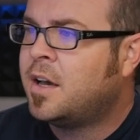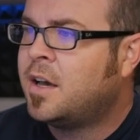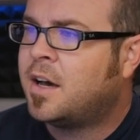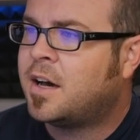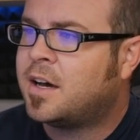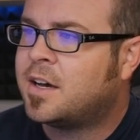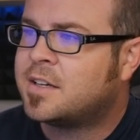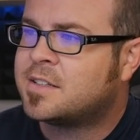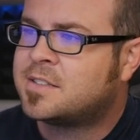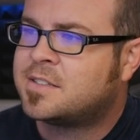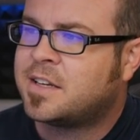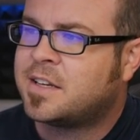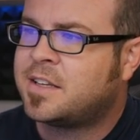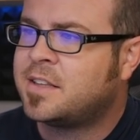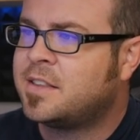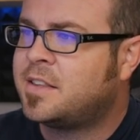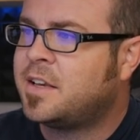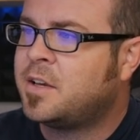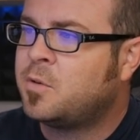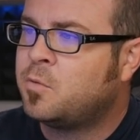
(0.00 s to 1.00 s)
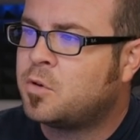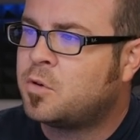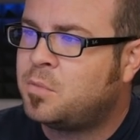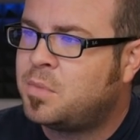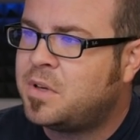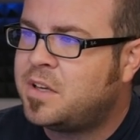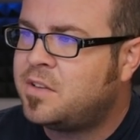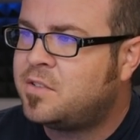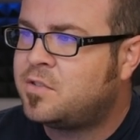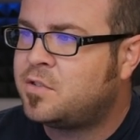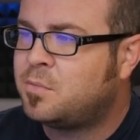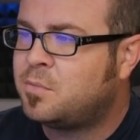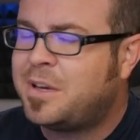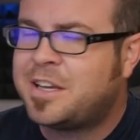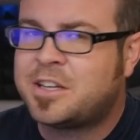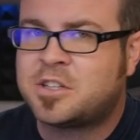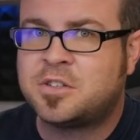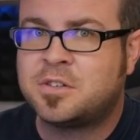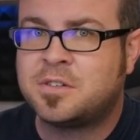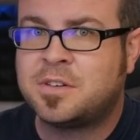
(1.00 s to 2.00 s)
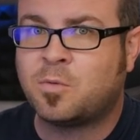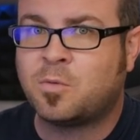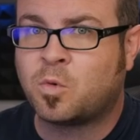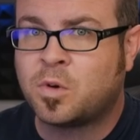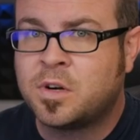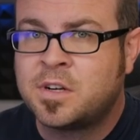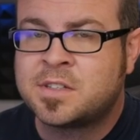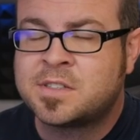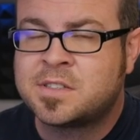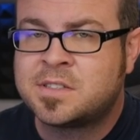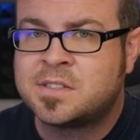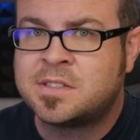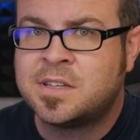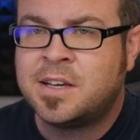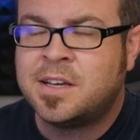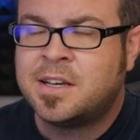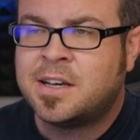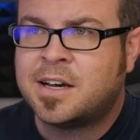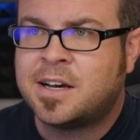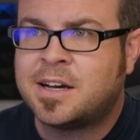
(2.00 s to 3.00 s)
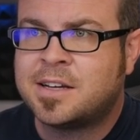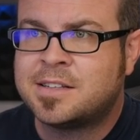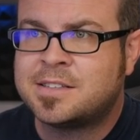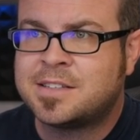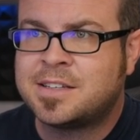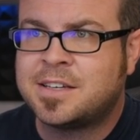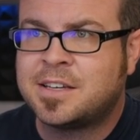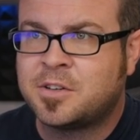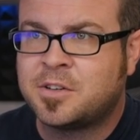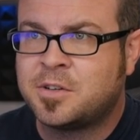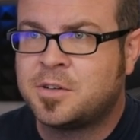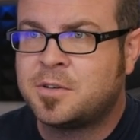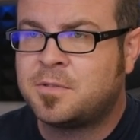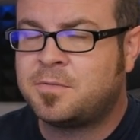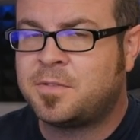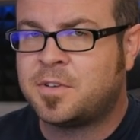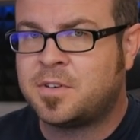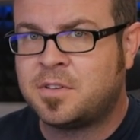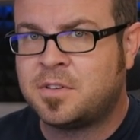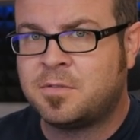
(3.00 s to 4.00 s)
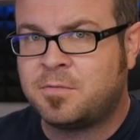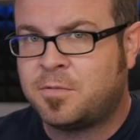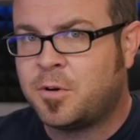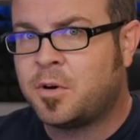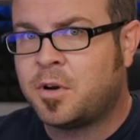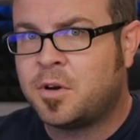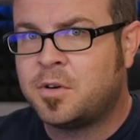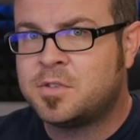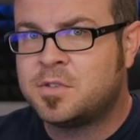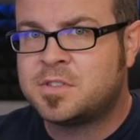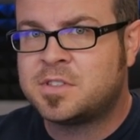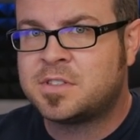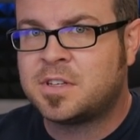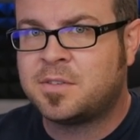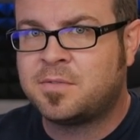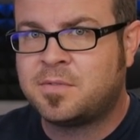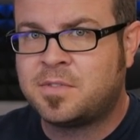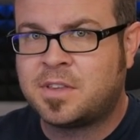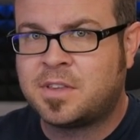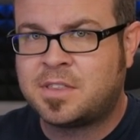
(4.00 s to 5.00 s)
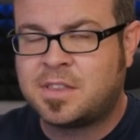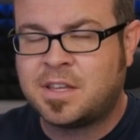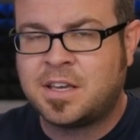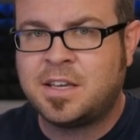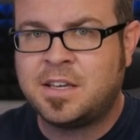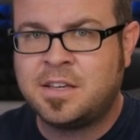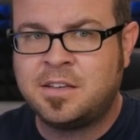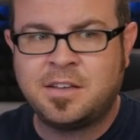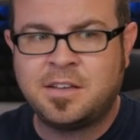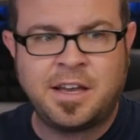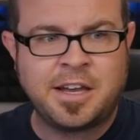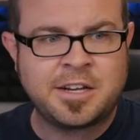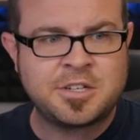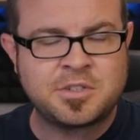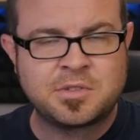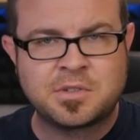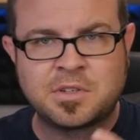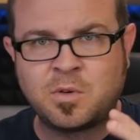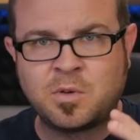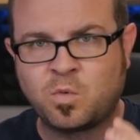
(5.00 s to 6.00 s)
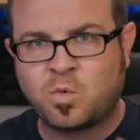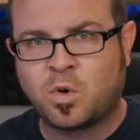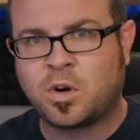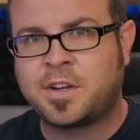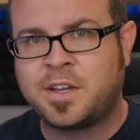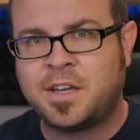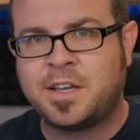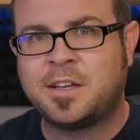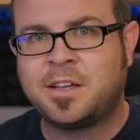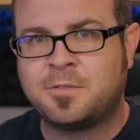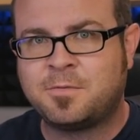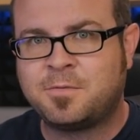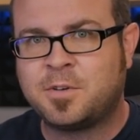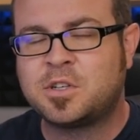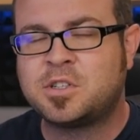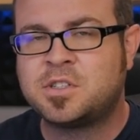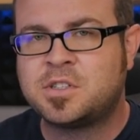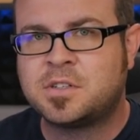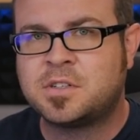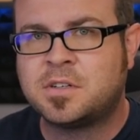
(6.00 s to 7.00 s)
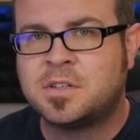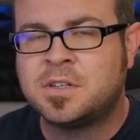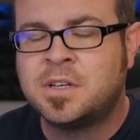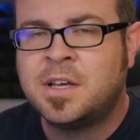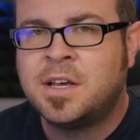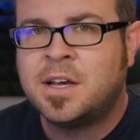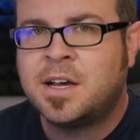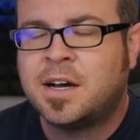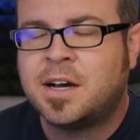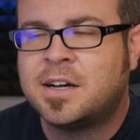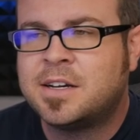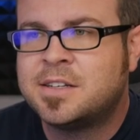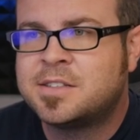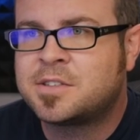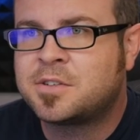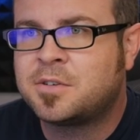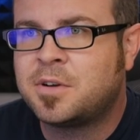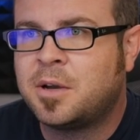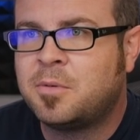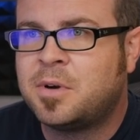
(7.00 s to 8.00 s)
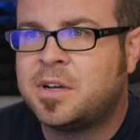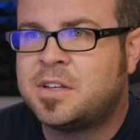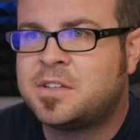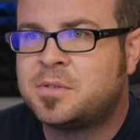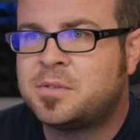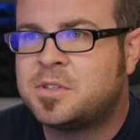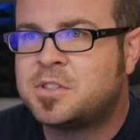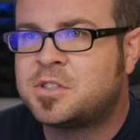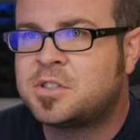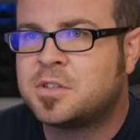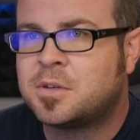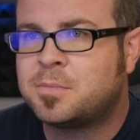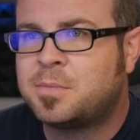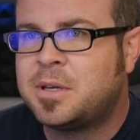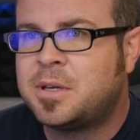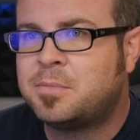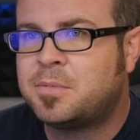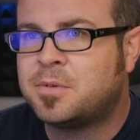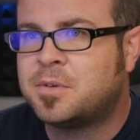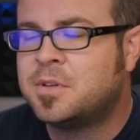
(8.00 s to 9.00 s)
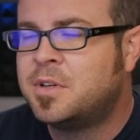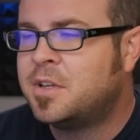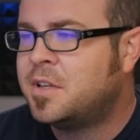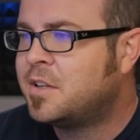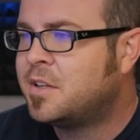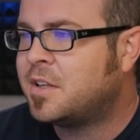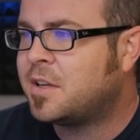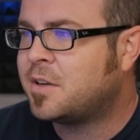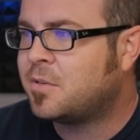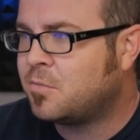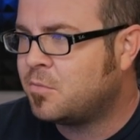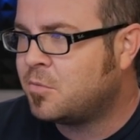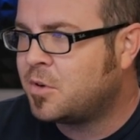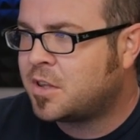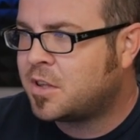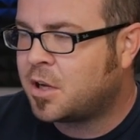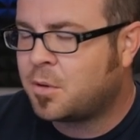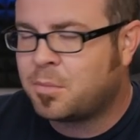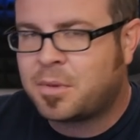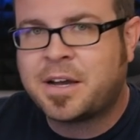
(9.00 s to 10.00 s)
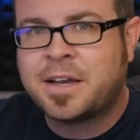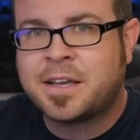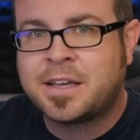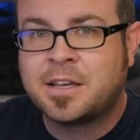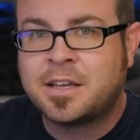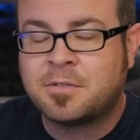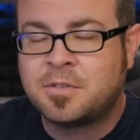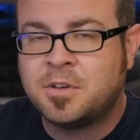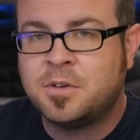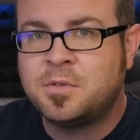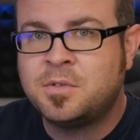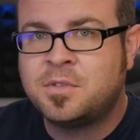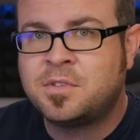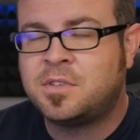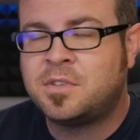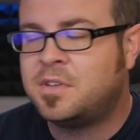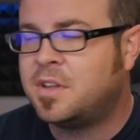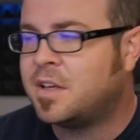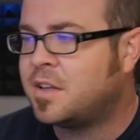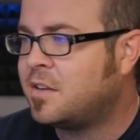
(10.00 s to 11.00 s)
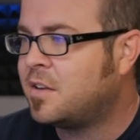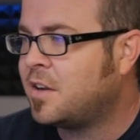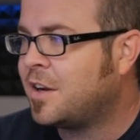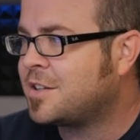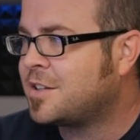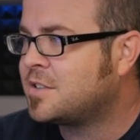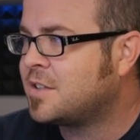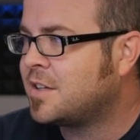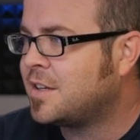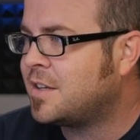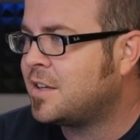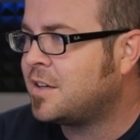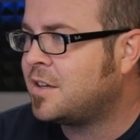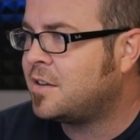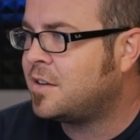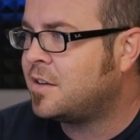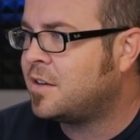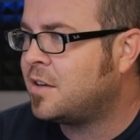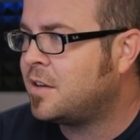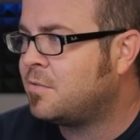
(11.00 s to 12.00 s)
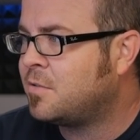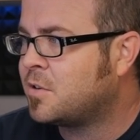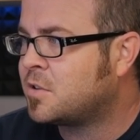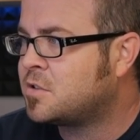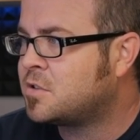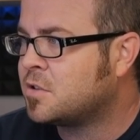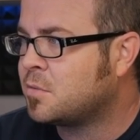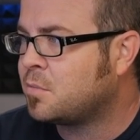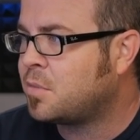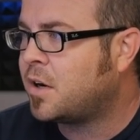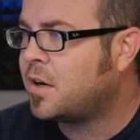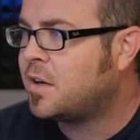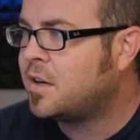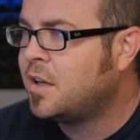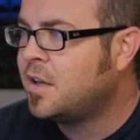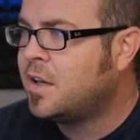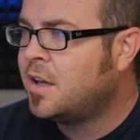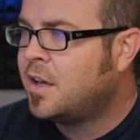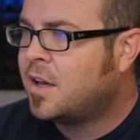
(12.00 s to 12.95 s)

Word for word: Uh, second thing would be to make sure it works. Uh, to get good photos of the thing actually working and functional uh, is a great way to ensure people that when they're buying it used, that they're actually going to get a functional part.